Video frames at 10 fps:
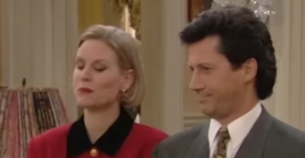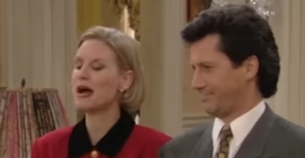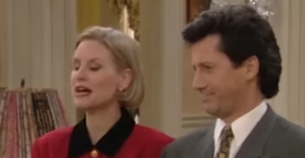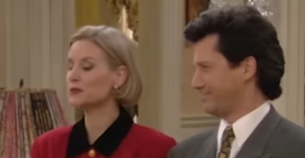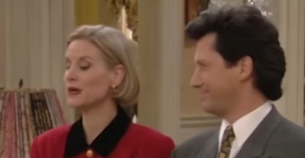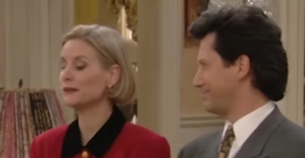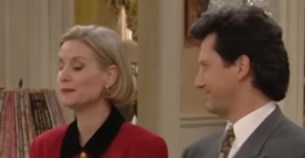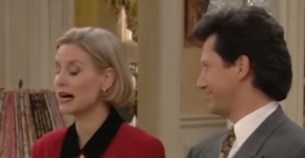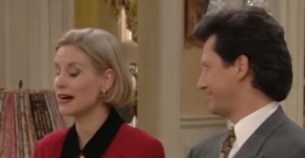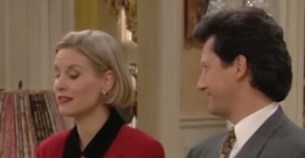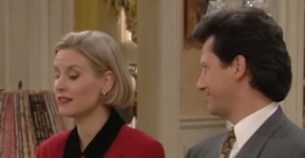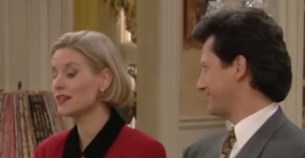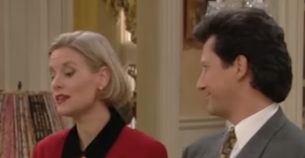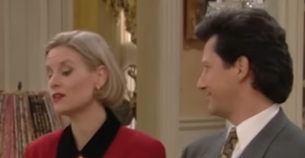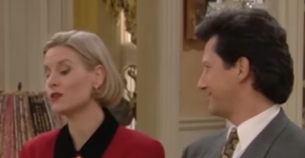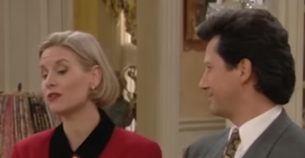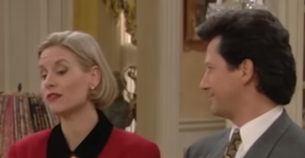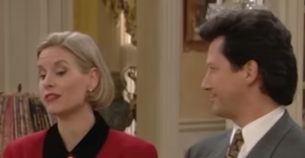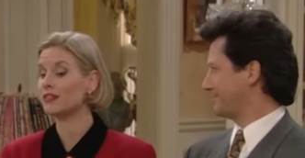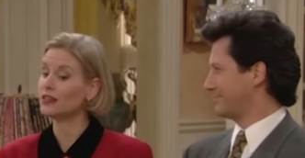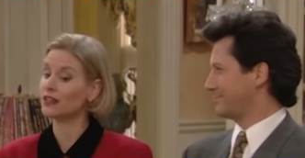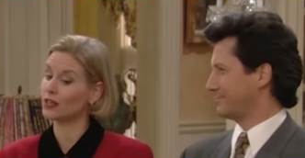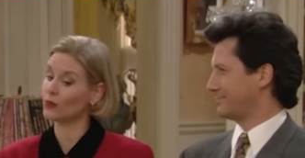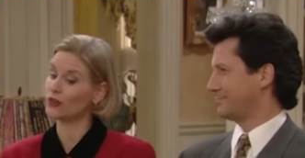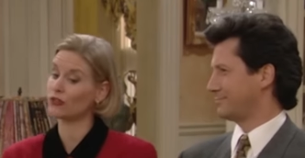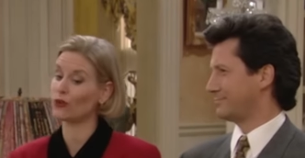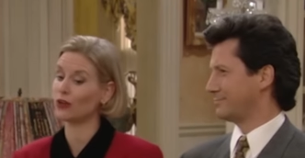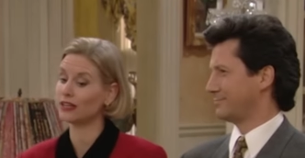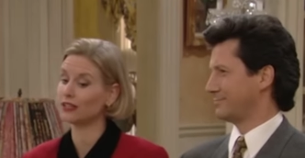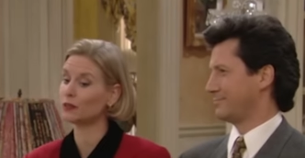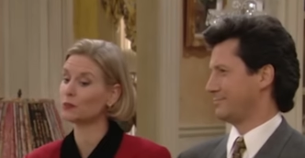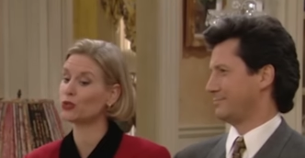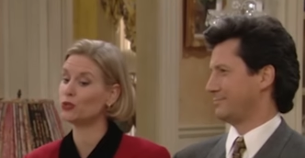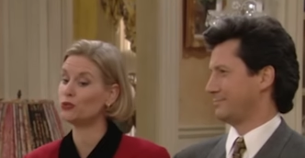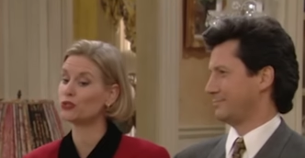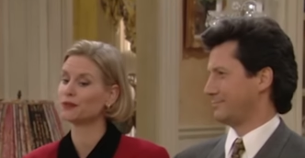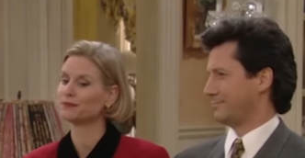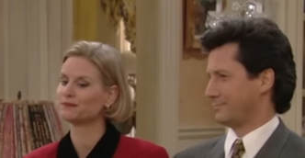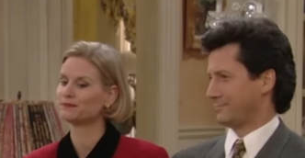Speaker 1: Maxwell, I think you're thinking with your little producer.